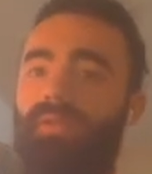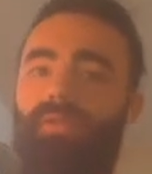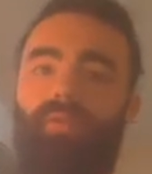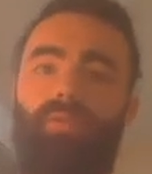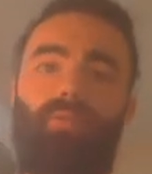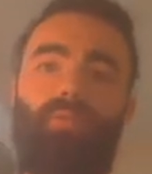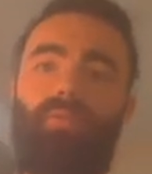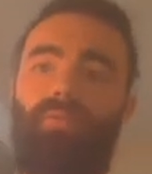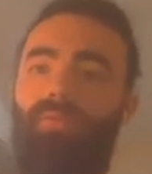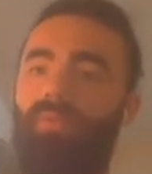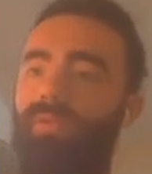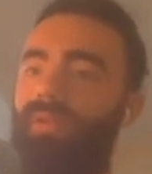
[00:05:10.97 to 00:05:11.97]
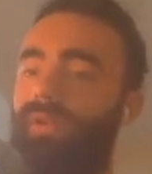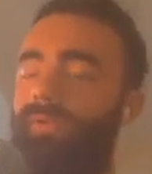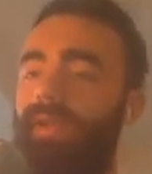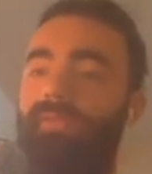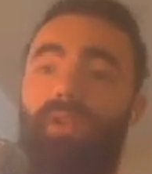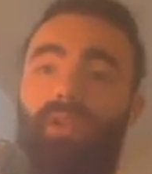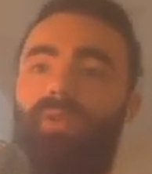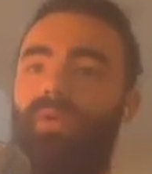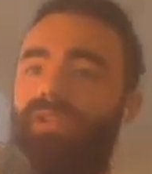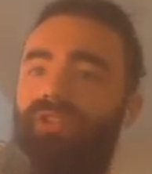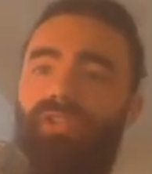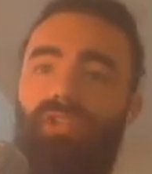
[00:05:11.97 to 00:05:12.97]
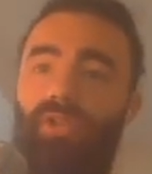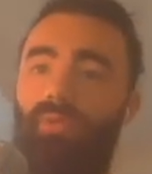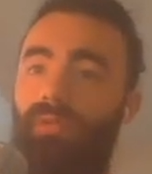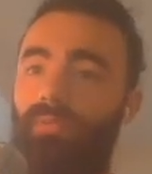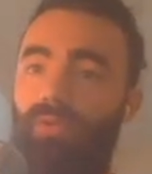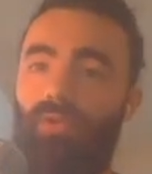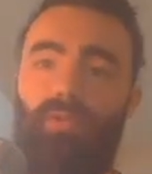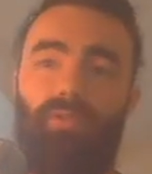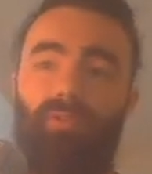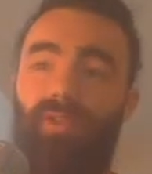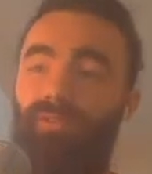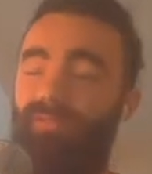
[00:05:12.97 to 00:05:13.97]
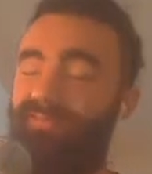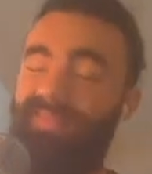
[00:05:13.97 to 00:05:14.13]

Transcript: So, you know, if you have any questions to do with Pure 3 or